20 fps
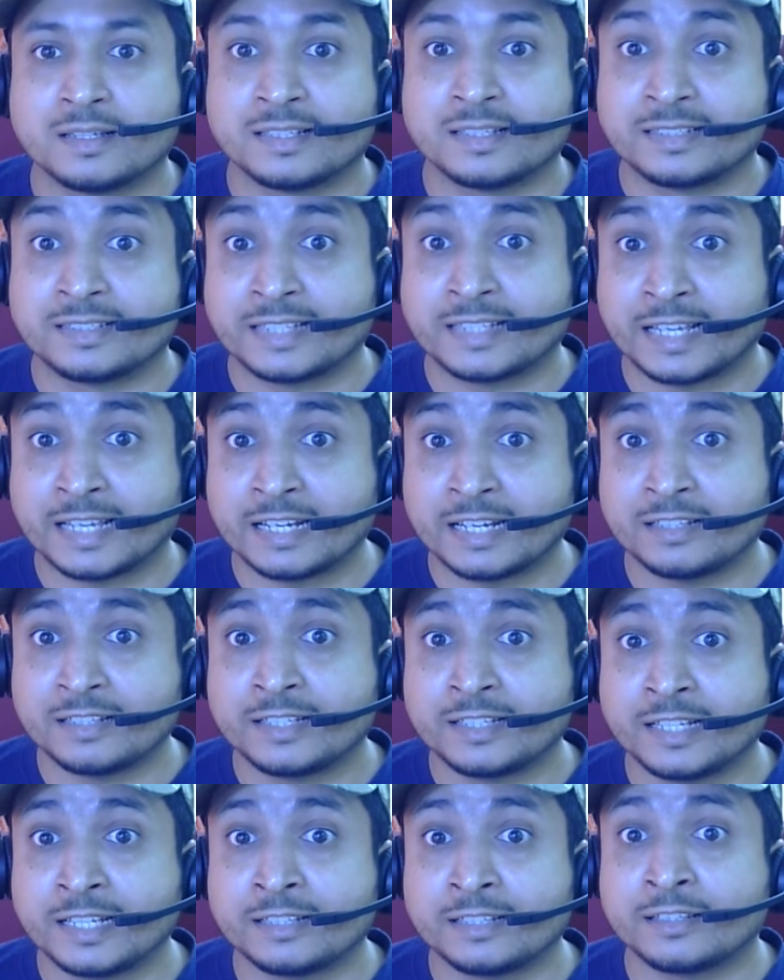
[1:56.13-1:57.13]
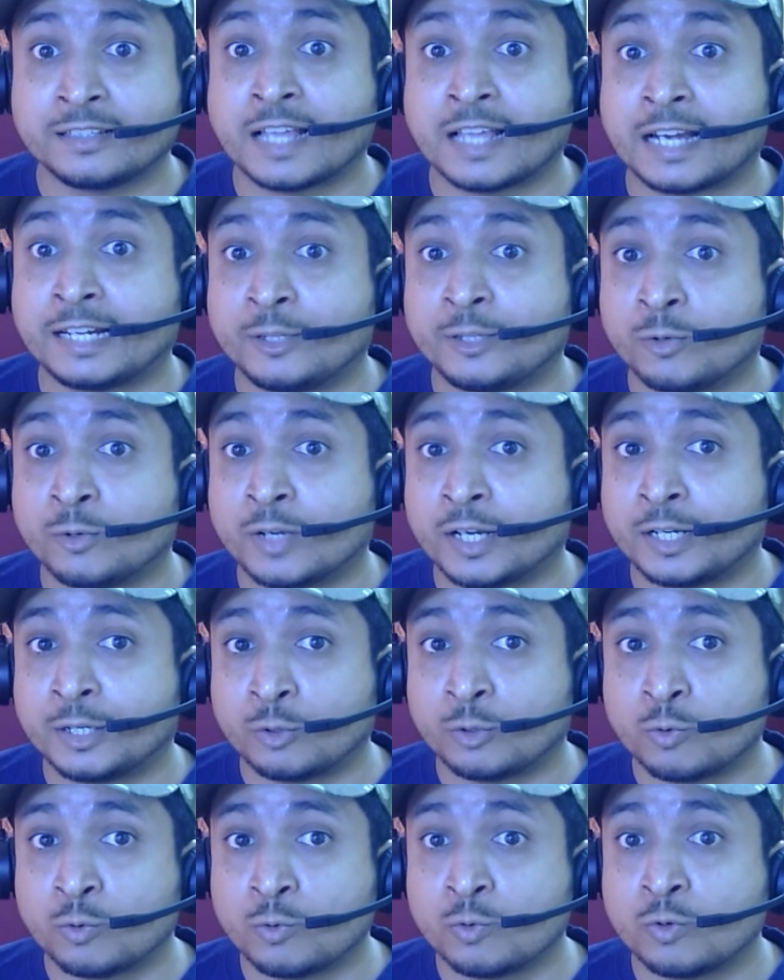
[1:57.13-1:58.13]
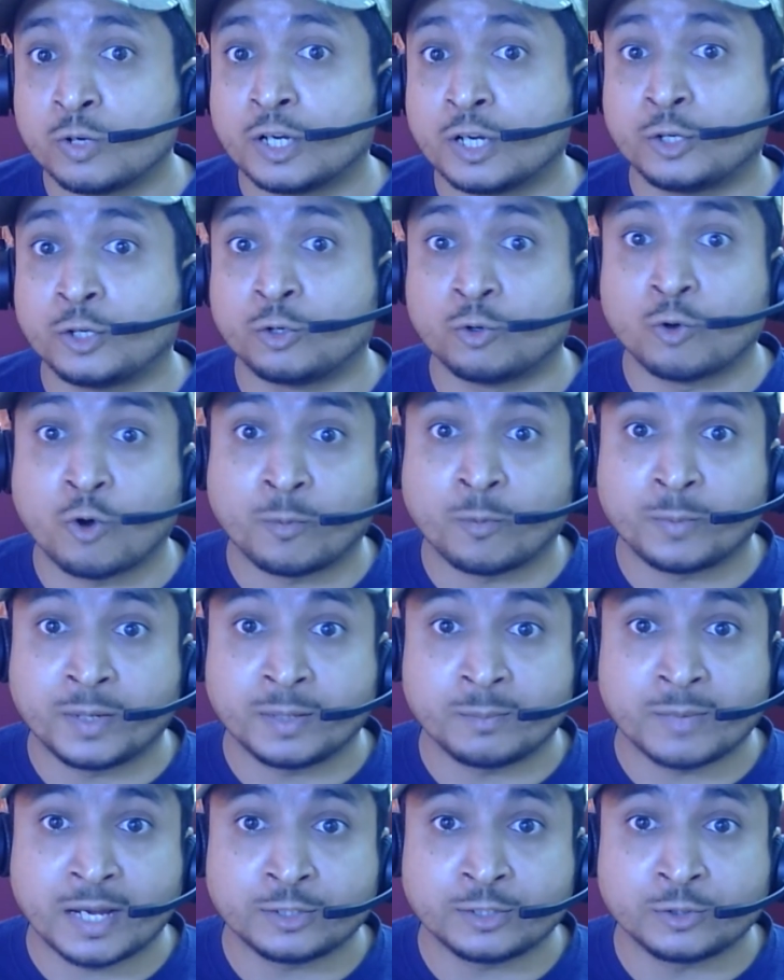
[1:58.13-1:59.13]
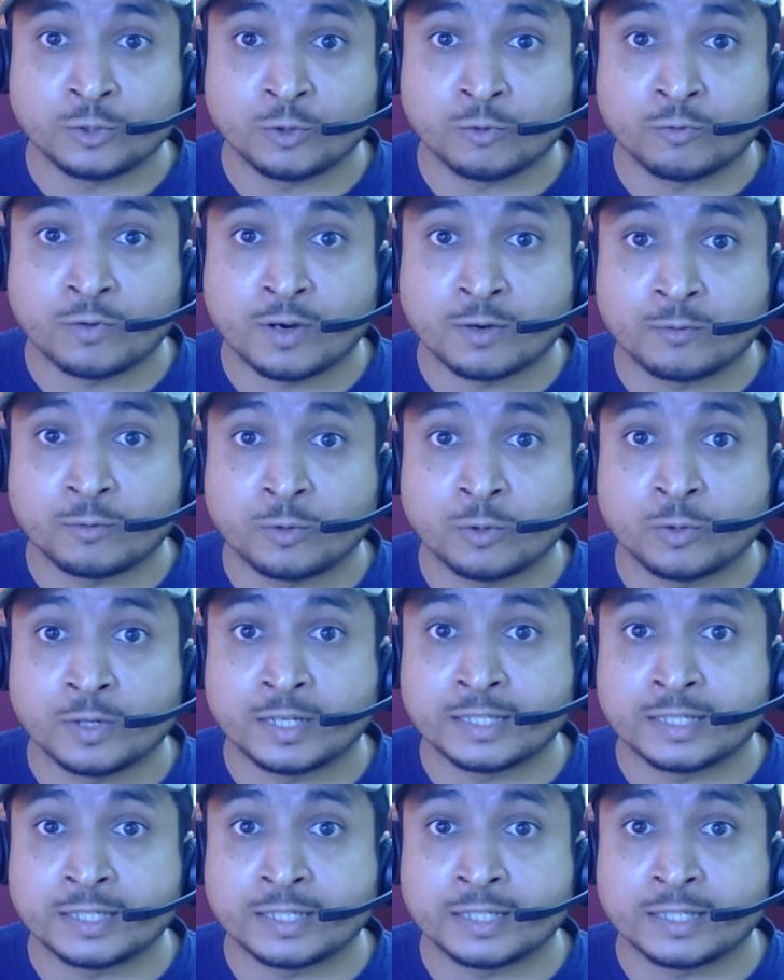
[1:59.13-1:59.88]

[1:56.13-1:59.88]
Second thing that you can do to optimize your workflow